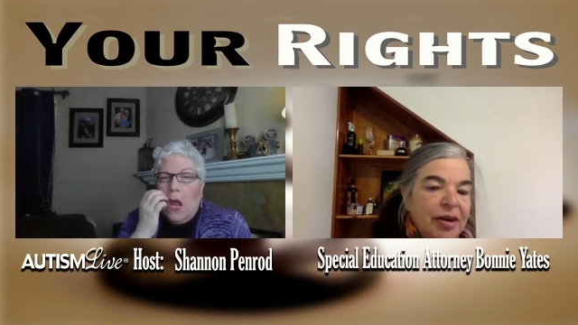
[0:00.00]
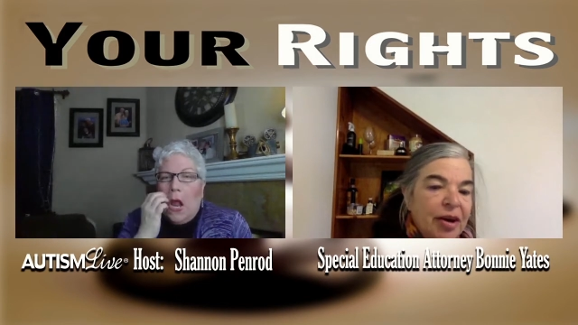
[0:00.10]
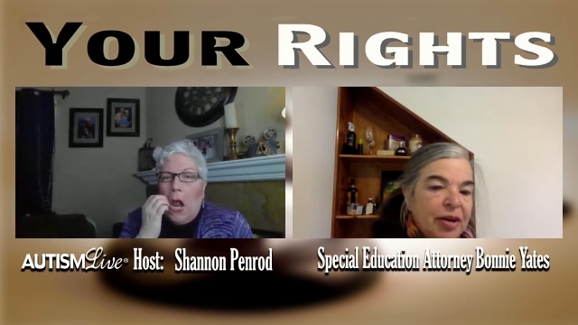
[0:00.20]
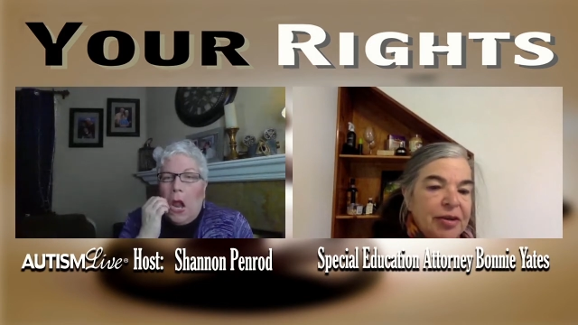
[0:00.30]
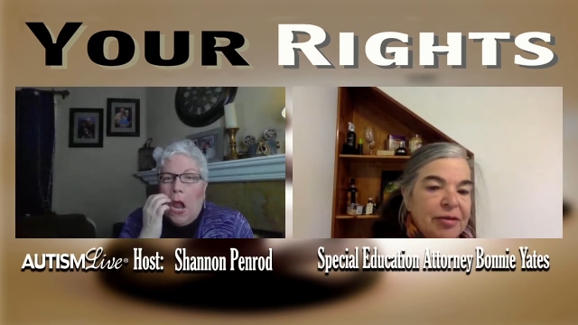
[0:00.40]

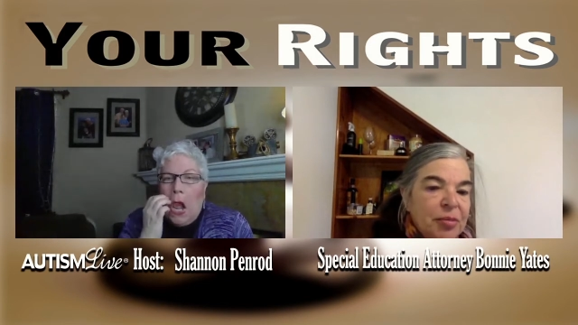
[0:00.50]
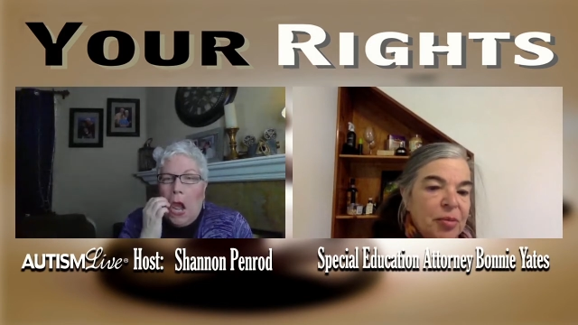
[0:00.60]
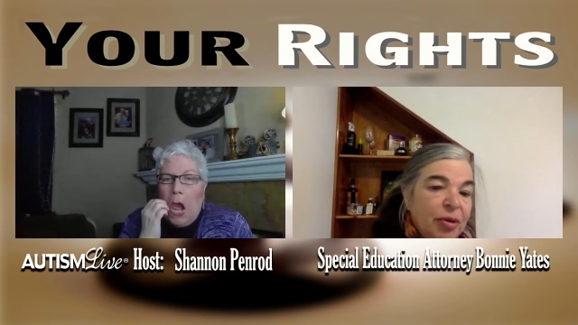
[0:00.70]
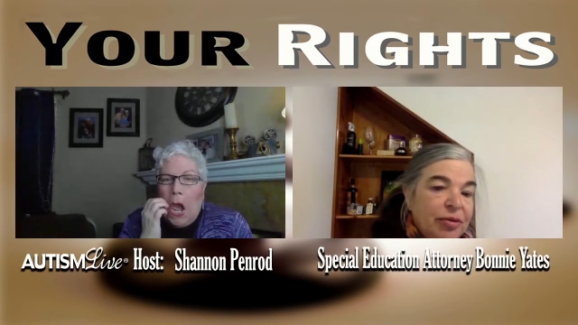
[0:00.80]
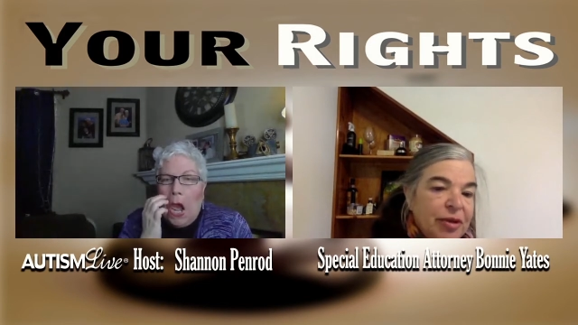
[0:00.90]
Speaker 1: autism. You
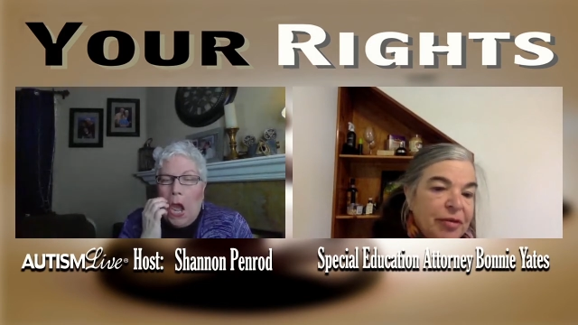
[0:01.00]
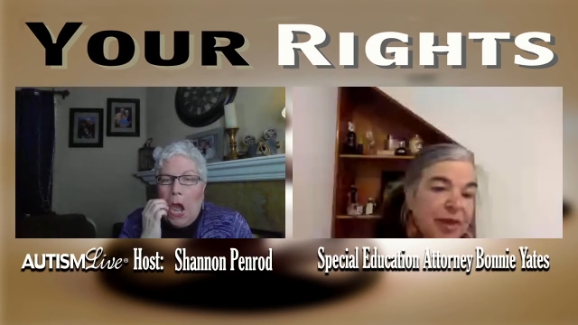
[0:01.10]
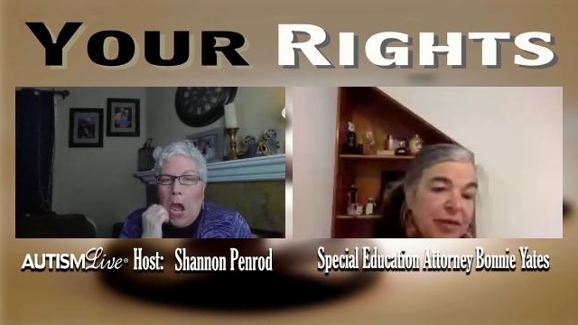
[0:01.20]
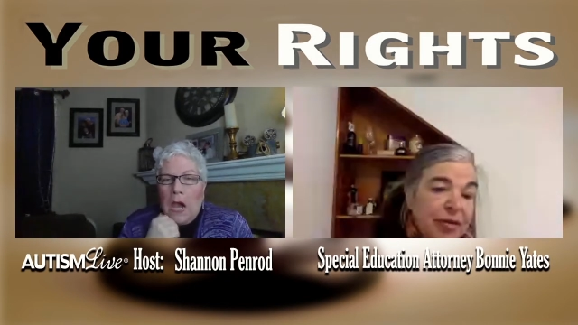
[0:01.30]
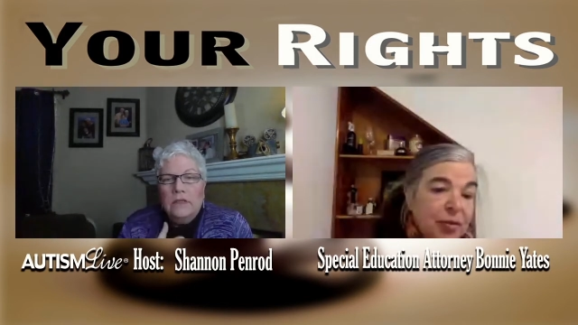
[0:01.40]
also have to
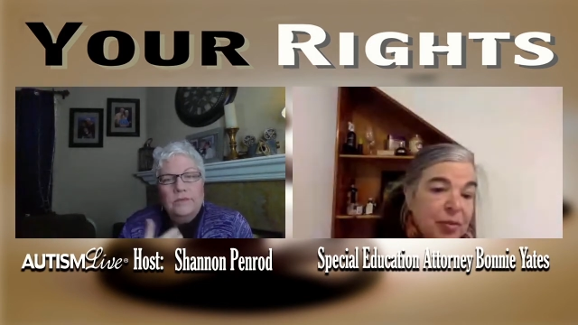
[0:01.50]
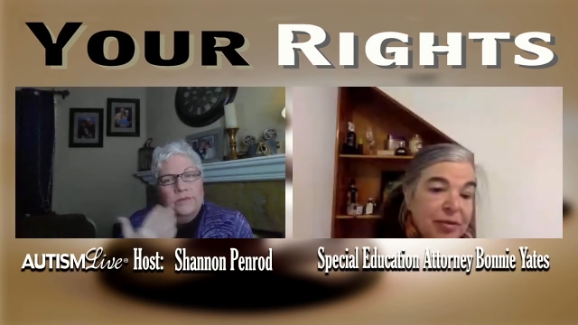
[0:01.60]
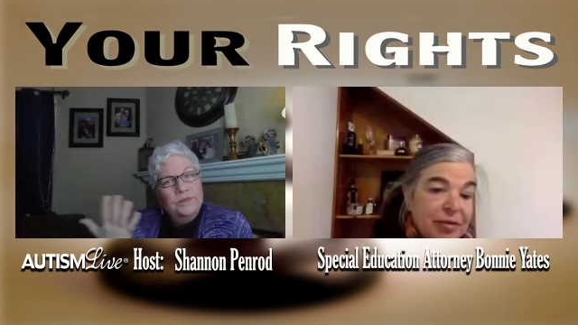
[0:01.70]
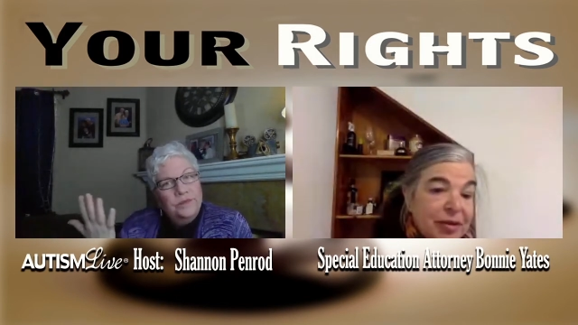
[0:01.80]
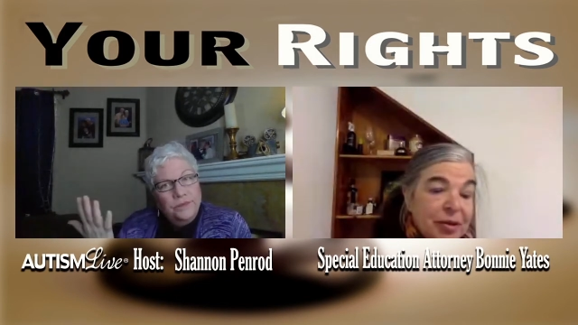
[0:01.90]
have a specific